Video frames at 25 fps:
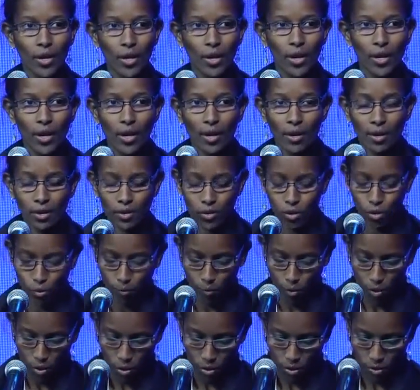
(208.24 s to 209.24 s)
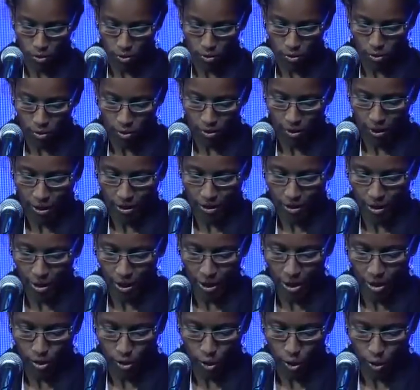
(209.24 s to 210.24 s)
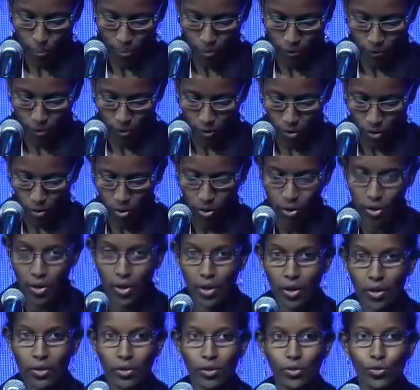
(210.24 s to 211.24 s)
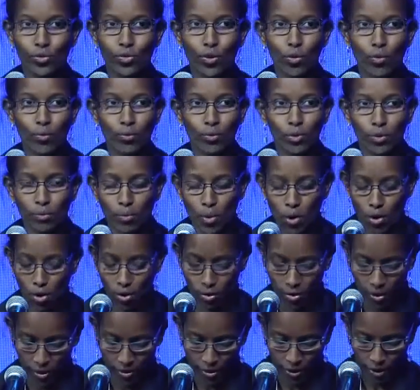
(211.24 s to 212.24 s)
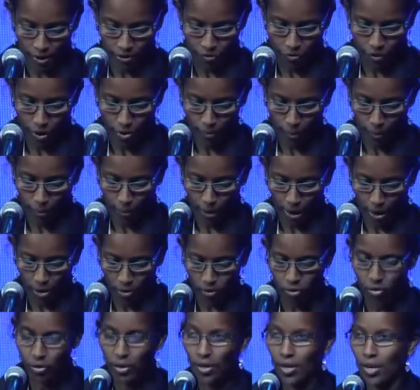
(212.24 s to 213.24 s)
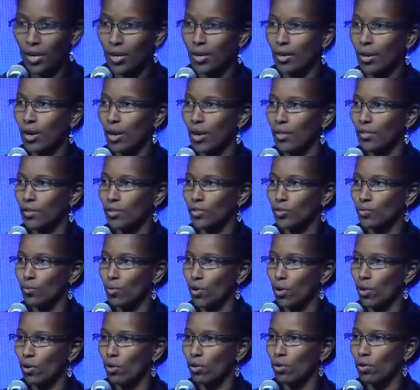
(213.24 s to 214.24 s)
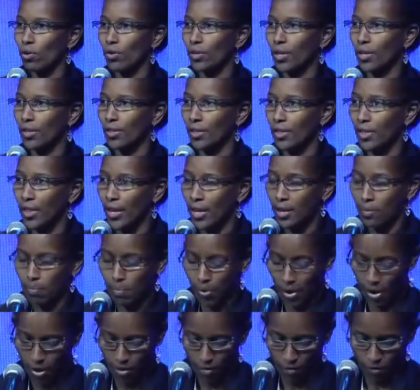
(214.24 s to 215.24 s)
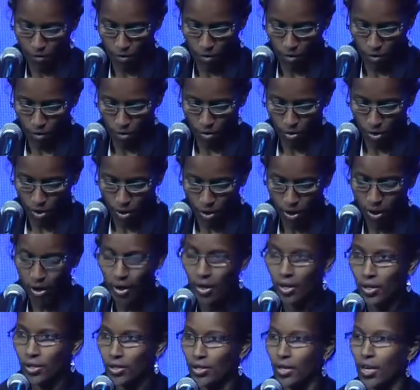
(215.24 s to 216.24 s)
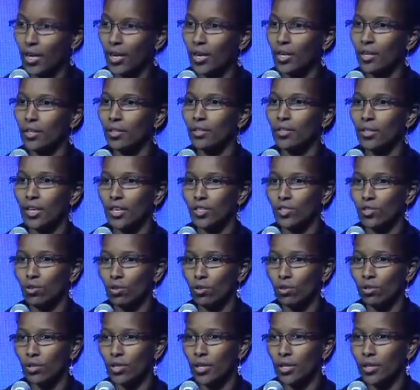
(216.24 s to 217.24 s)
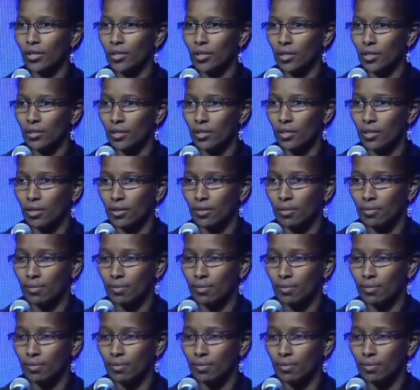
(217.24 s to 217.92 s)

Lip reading: In the tomorrow that they hope for, the tomorrow that they dream about, and the tomorrow that they pray for, Israel does not exist.